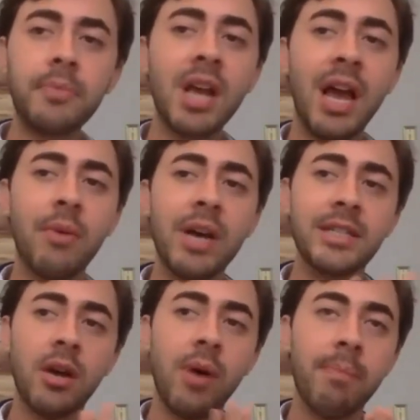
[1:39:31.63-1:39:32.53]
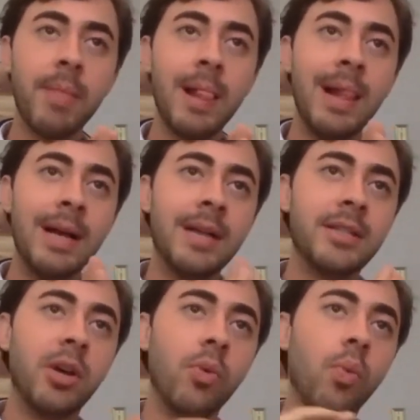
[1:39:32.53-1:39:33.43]
Anyway, so, um,
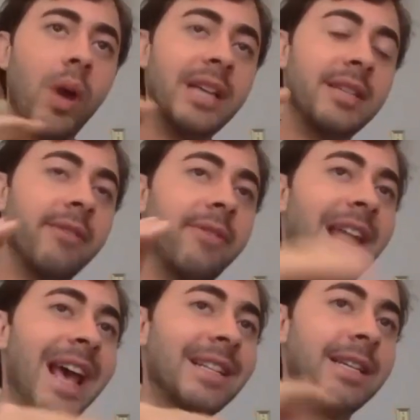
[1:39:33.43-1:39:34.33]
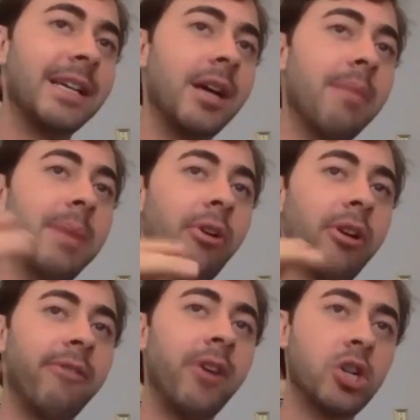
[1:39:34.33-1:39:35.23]
so ways of enhancing gut
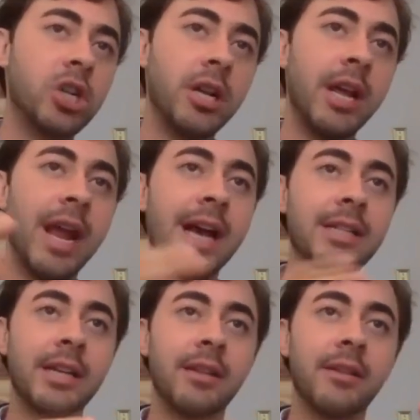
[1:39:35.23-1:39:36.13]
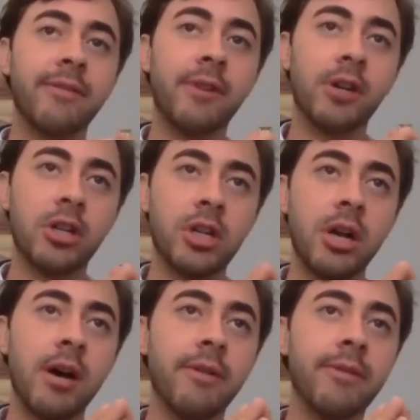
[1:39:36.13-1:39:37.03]
barrier function, enhancing the function
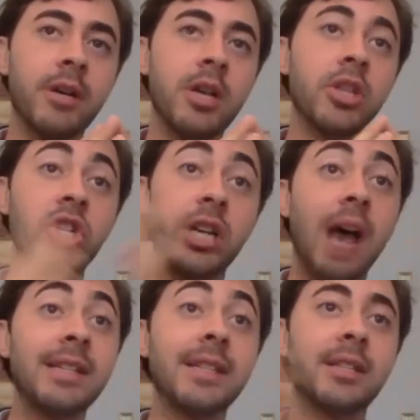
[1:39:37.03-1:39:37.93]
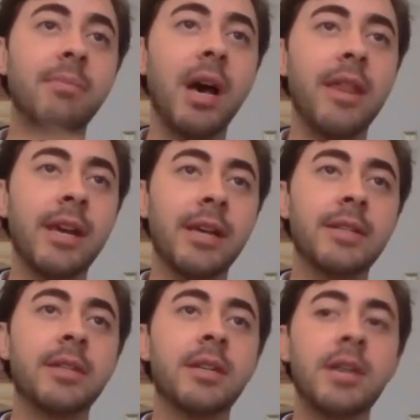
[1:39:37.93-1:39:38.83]
of the G I system, I think
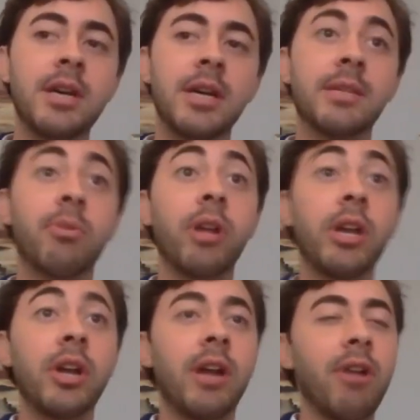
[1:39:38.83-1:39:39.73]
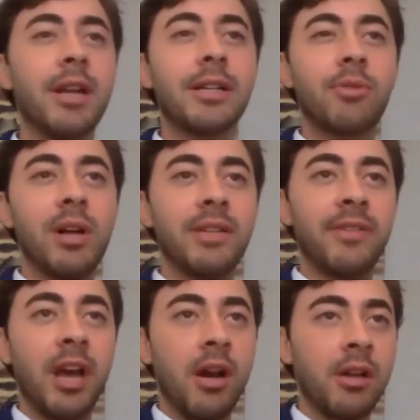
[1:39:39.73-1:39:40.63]
is, is a pretty good area, and it's
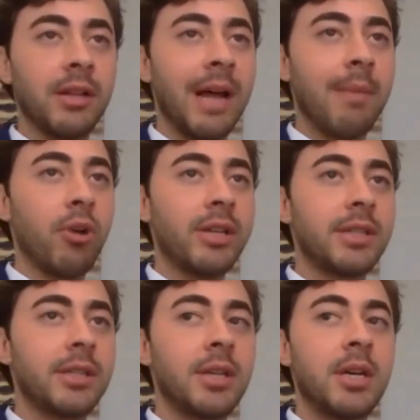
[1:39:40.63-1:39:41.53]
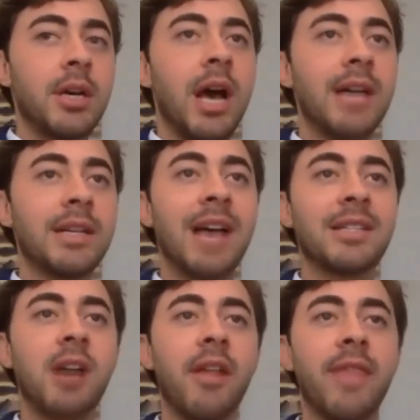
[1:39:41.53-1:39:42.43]
relatively unglamorous, ha-
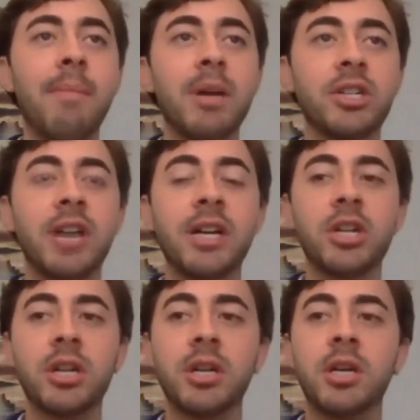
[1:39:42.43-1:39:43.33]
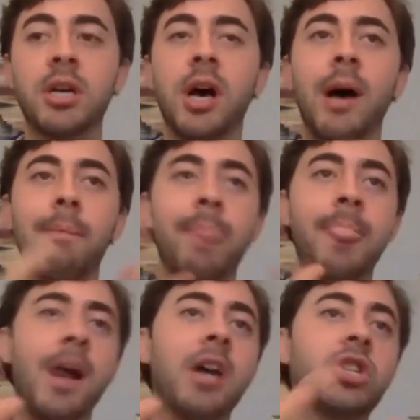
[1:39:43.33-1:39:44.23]
hasn't gotten that much attention. Um,
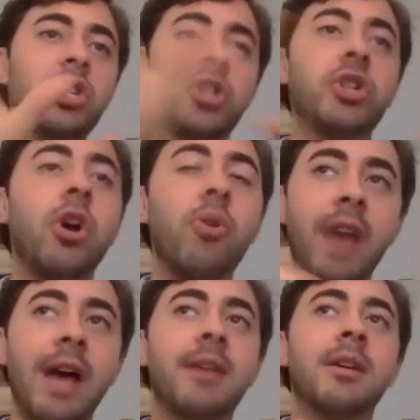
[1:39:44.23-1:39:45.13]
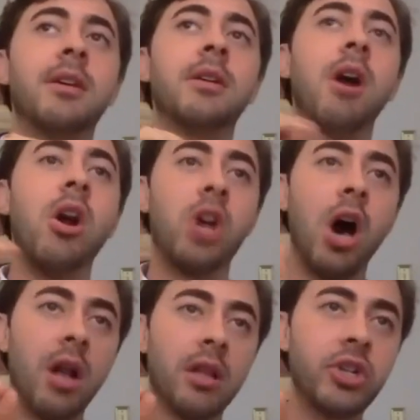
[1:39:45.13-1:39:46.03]
I should just note that
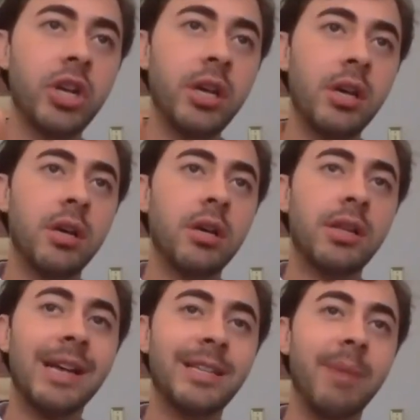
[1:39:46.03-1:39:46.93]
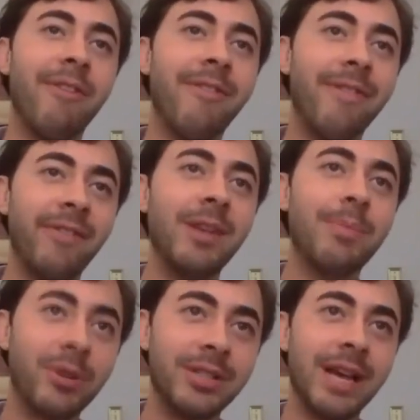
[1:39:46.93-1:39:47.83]
oncology gets about fifty
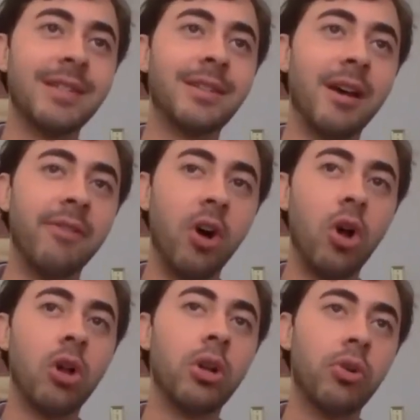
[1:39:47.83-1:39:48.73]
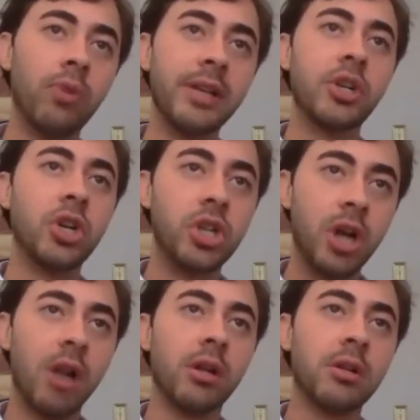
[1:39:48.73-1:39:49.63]
percent of all research
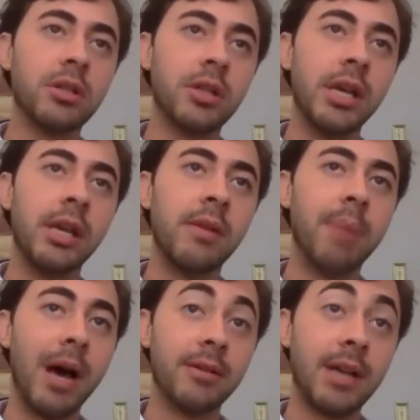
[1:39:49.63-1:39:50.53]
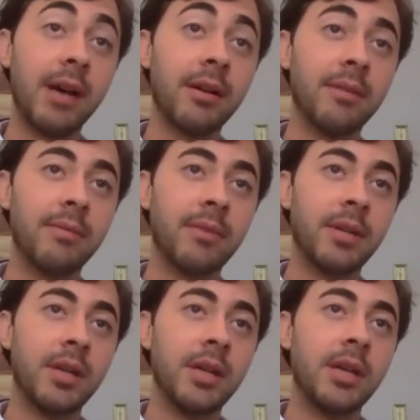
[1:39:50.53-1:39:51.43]
dollars in biotech.
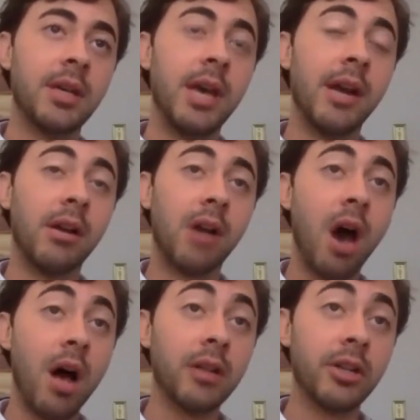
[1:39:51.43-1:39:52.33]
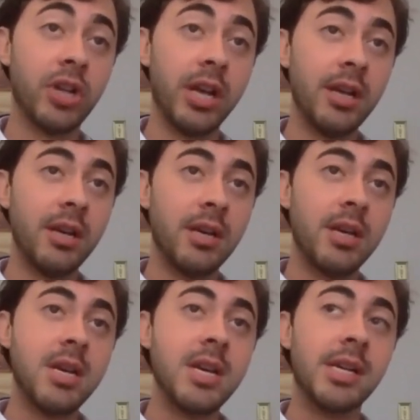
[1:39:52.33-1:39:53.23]
And oncology
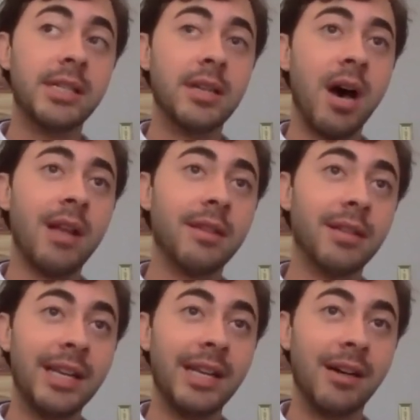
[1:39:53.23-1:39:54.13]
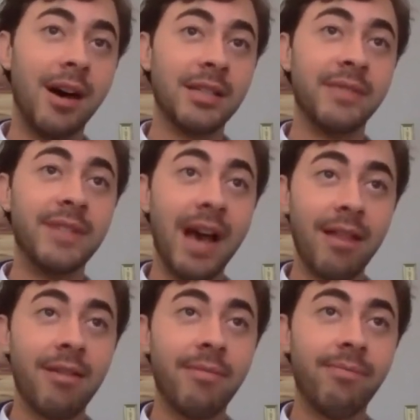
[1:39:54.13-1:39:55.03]
is not the leading cause of
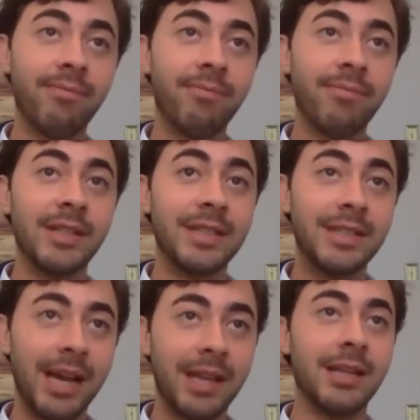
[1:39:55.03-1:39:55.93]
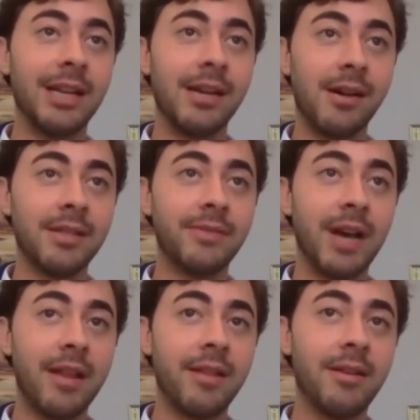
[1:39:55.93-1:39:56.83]
death. It's the second leading cause of
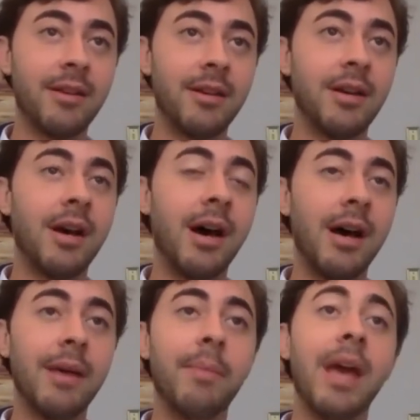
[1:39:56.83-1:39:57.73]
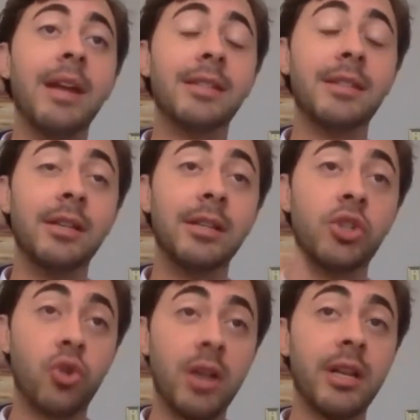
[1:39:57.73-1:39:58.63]
death. Uh, it, and it's, it's
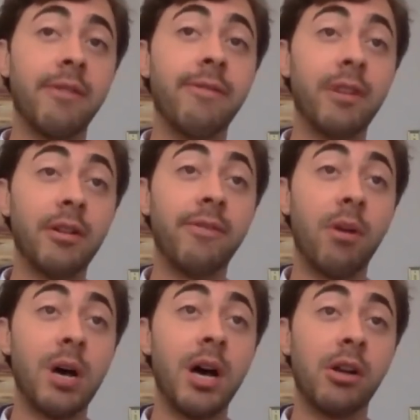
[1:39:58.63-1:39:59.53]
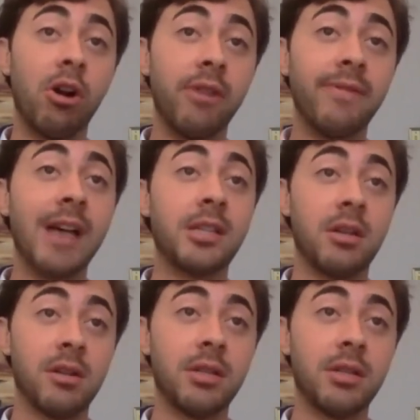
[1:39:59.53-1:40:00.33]
trailing fairly far behind cardiovascular